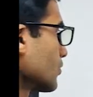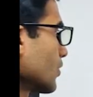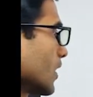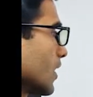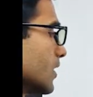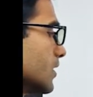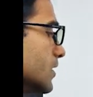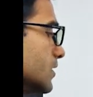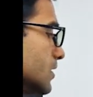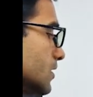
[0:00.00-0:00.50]

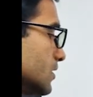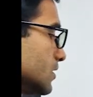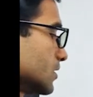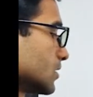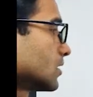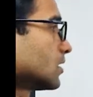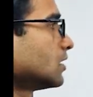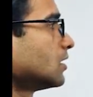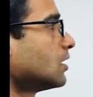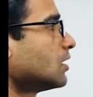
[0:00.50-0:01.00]
why this is
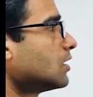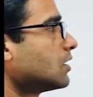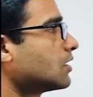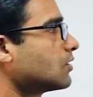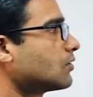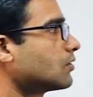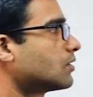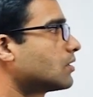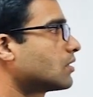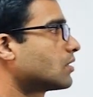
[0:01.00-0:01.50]

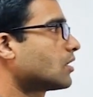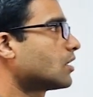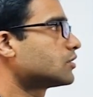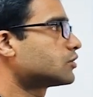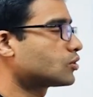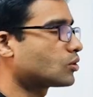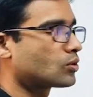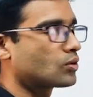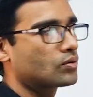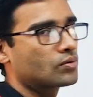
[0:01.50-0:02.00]

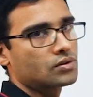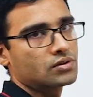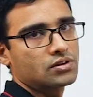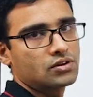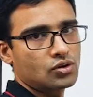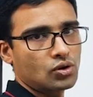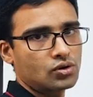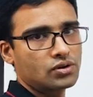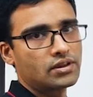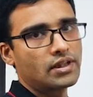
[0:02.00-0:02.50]
also,
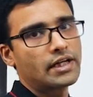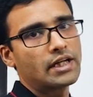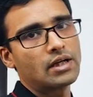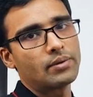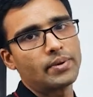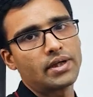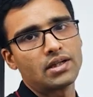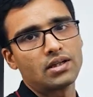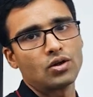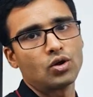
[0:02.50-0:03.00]
so little
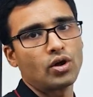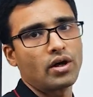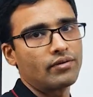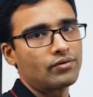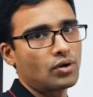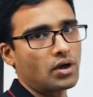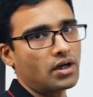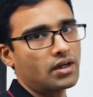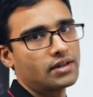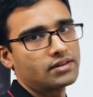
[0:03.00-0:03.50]
bit you have
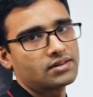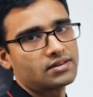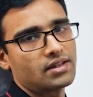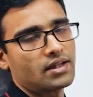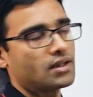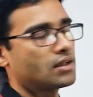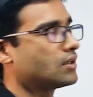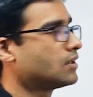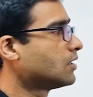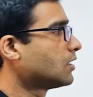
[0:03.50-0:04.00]
to
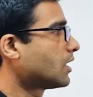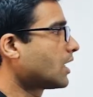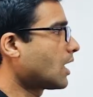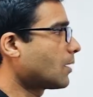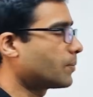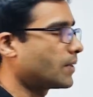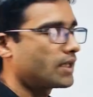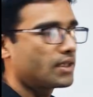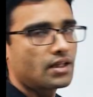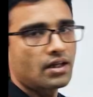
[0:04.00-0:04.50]
understand,
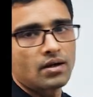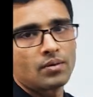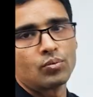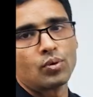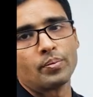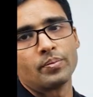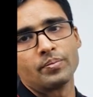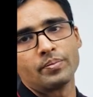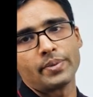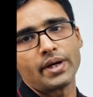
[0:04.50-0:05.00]
apply the
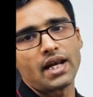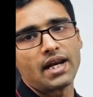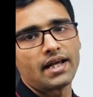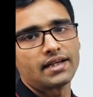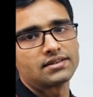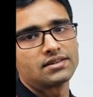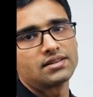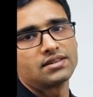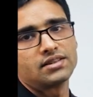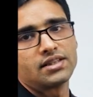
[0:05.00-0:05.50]

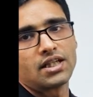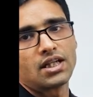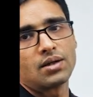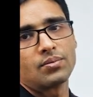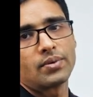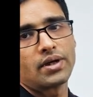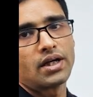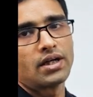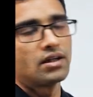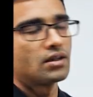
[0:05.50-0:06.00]
parallax theorem,
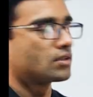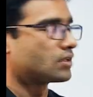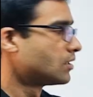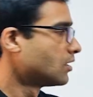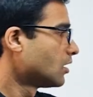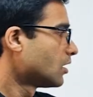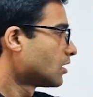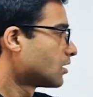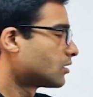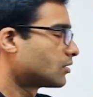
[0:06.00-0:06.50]
and
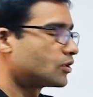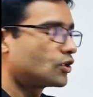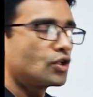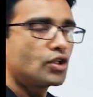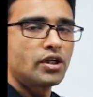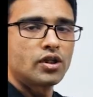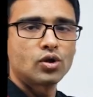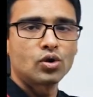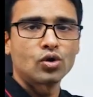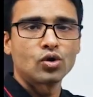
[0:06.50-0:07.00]
you
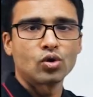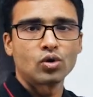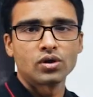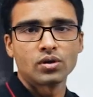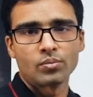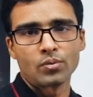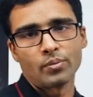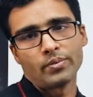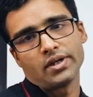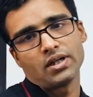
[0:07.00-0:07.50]
need to know the
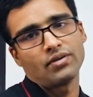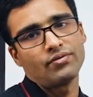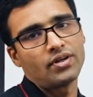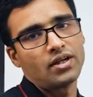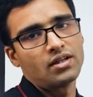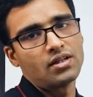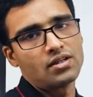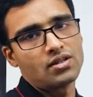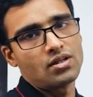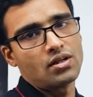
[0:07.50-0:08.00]
moment of
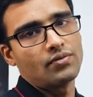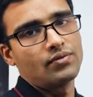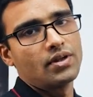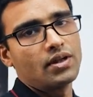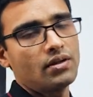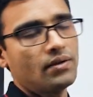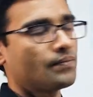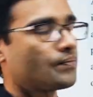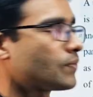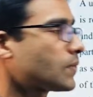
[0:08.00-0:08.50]
inertia of
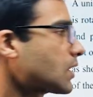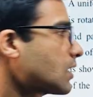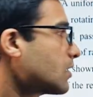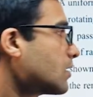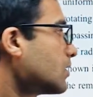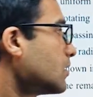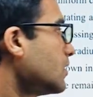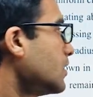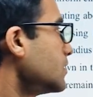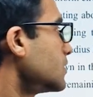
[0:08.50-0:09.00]
the
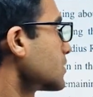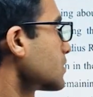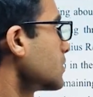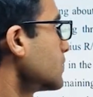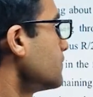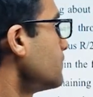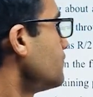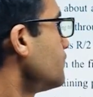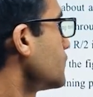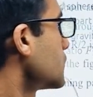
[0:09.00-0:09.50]
disk,
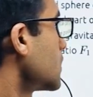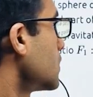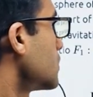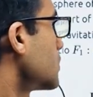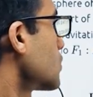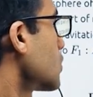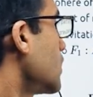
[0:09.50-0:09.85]
so